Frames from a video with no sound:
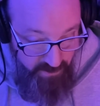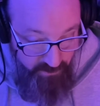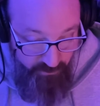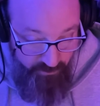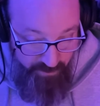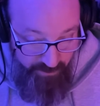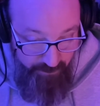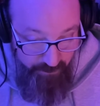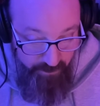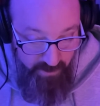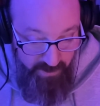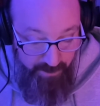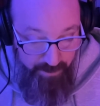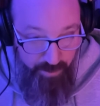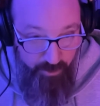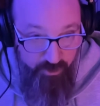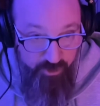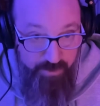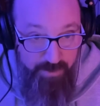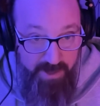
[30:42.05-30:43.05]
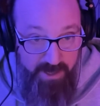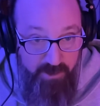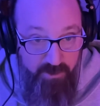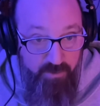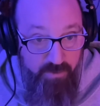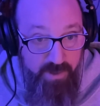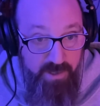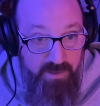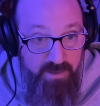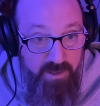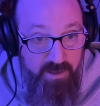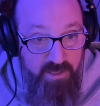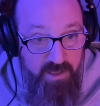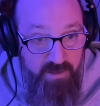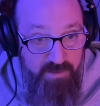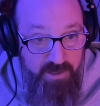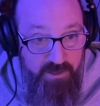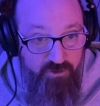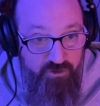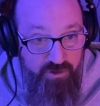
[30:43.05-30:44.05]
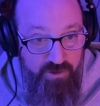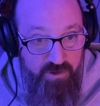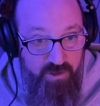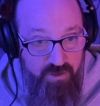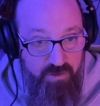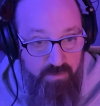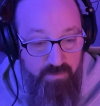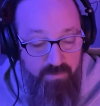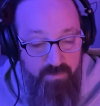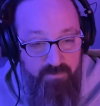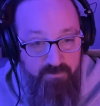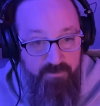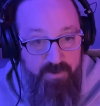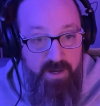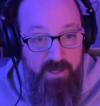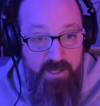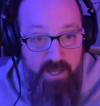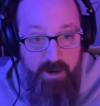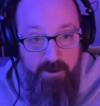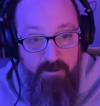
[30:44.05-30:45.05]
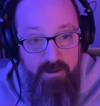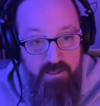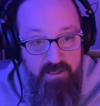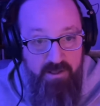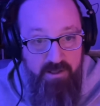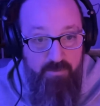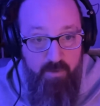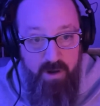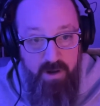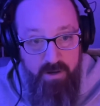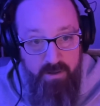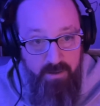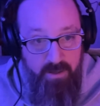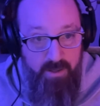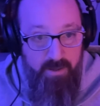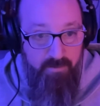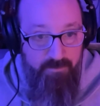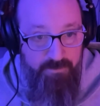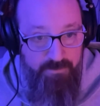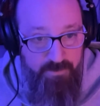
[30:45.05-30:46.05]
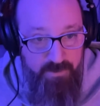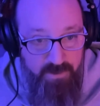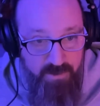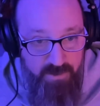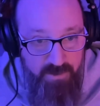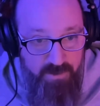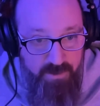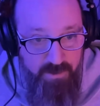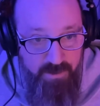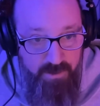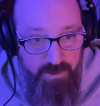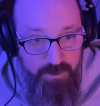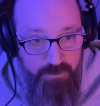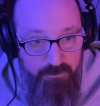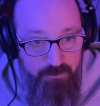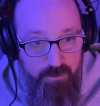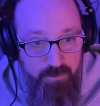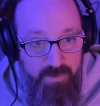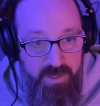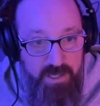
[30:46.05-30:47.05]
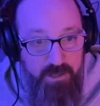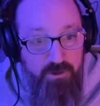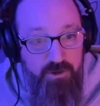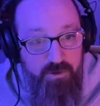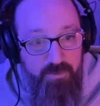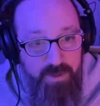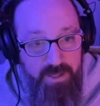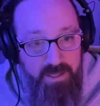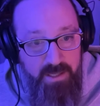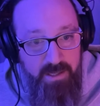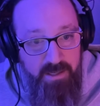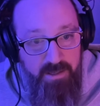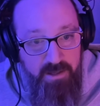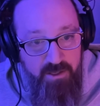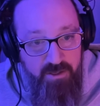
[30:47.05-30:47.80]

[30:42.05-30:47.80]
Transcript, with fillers: she really pushed me into it because I think she just vicariously wanted to live through me doing it.